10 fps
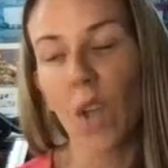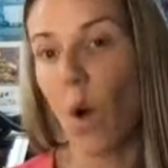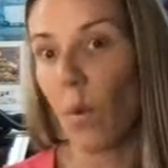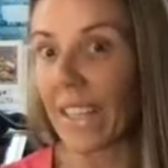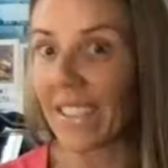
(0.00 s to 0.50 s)

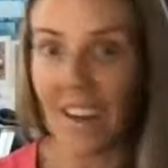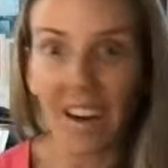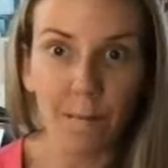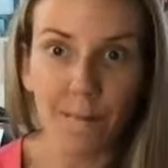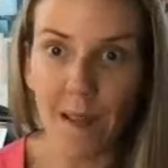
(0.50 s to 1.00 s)
always stuck
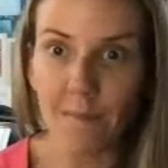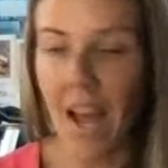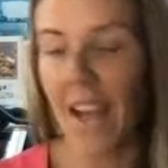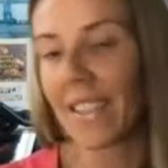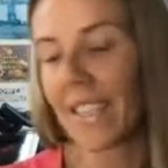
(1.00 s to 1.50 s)
in my
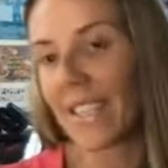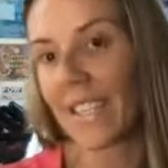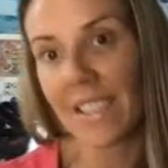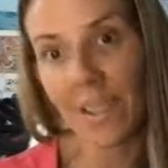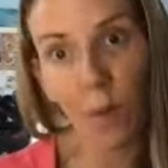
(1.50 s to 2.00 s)
mind, and
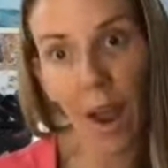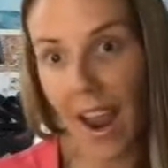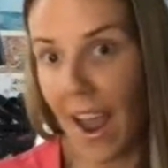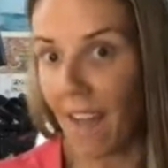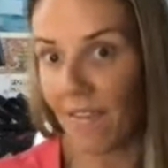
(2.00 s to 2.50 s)
this is why I
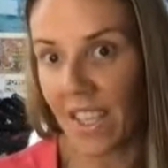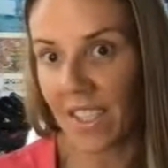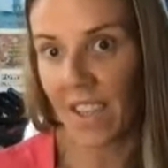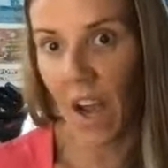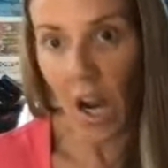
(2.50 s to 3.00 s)
have
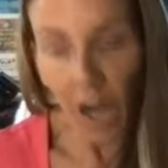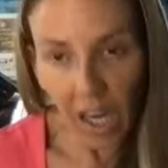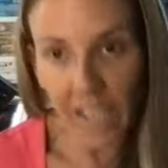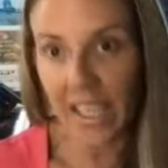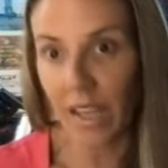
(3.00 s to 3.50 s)
this
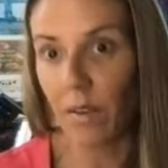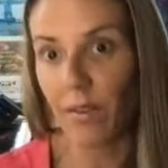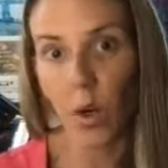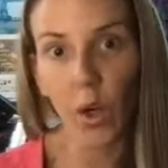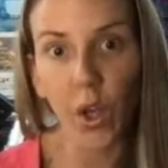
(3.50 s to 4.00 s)
on here
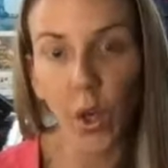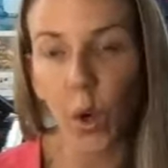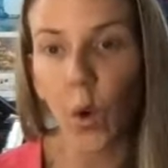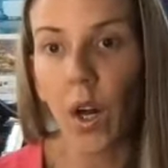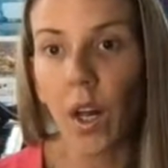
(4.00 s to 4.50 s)
for
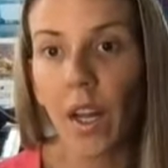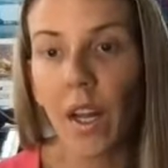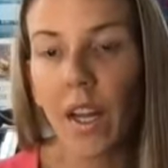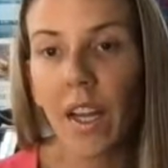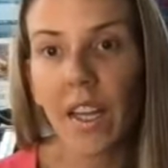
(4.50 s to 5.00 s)
you,
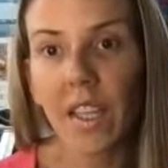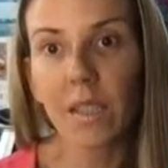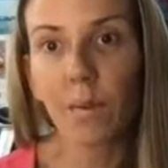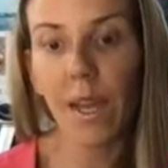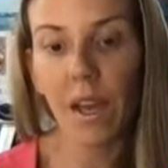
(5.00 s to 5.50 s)

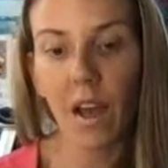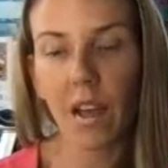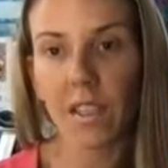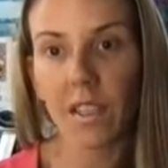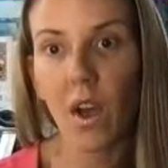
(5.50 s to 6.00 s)
is
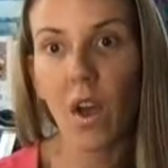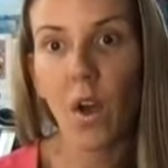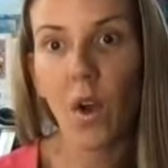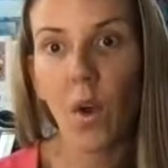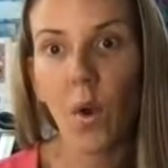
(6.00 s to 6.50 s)
because
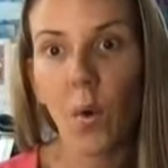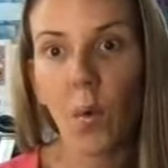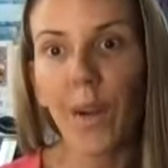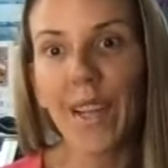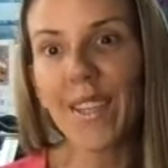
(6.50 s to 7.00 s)

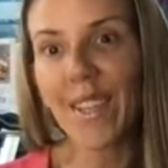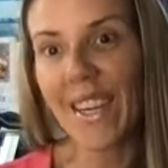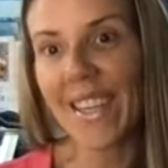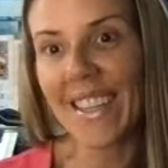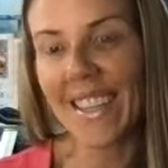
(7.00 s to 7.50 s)
we look
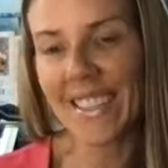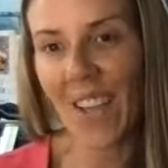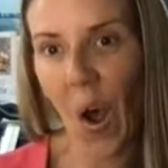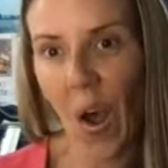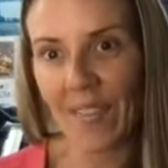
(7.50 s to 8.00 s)
at things
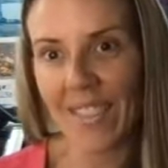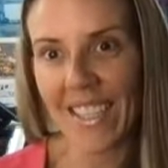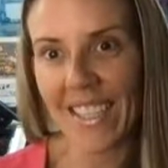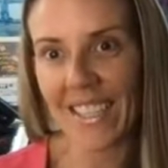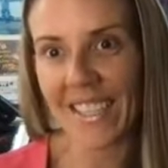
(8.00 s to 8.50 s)
often
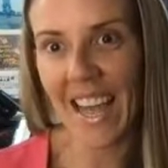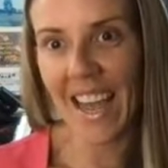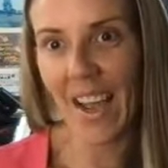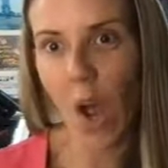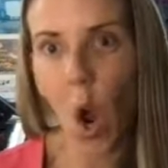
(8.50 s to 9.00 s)
and
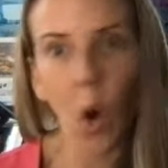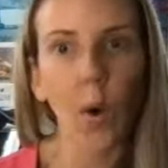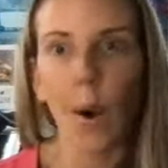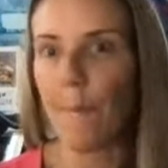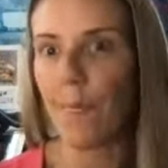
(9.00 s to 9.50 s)
say,
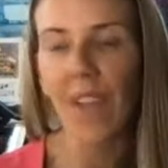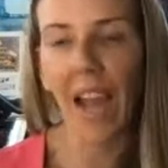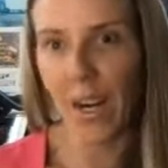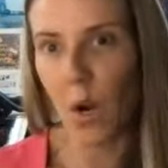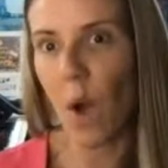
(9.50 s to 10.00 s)
oh, I
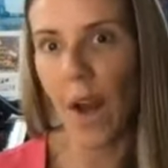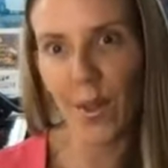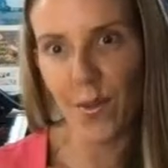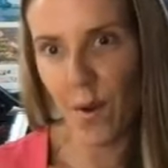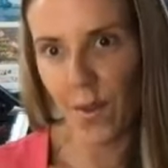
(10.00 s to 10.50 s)
don't want to
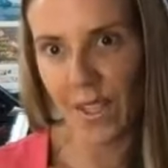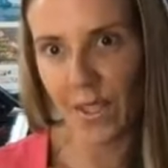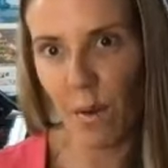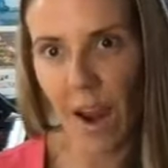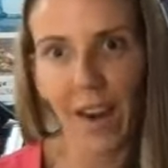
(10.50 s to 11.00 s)
throw this
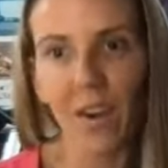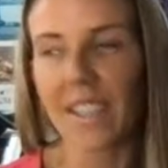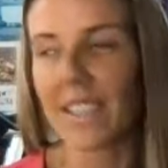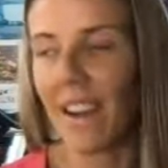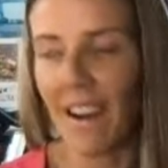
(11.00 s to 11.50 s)
away, or
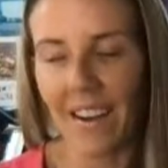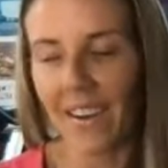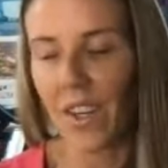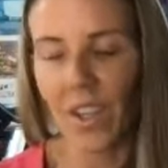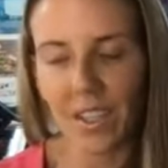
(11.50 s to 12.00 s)
it's not
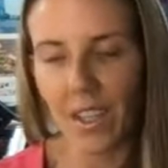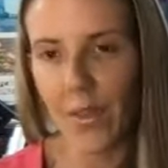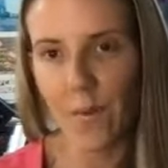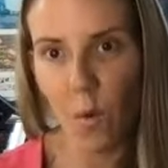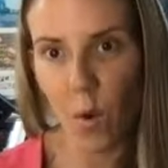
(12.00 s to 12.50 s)
good to
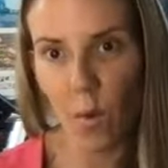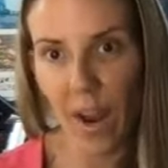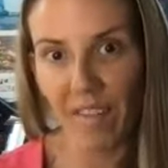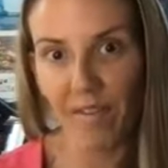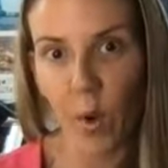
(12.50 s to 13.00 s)
throw
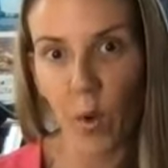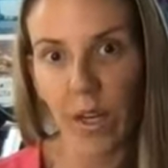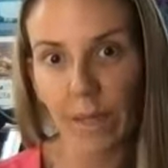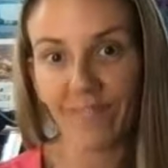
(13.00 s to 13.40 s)
away food.